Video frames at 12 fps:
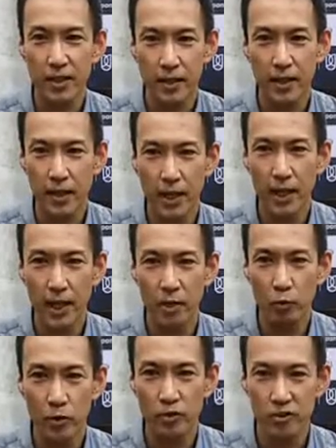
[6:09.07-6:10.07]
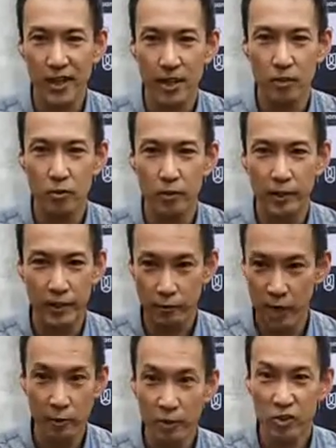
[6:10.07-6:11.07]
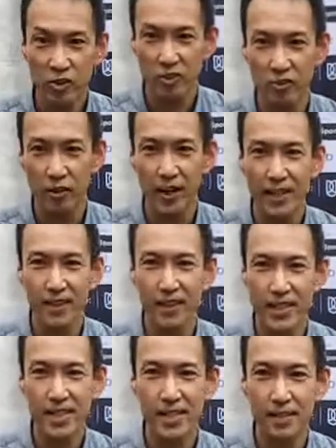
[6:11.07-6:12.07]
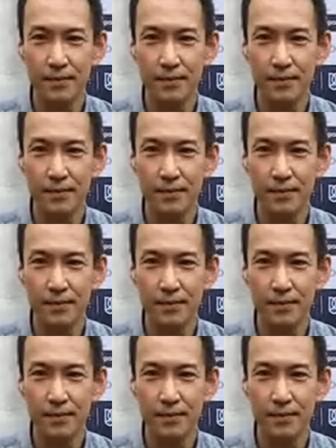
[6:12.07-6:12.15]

And I want to tackle, I want to look at these.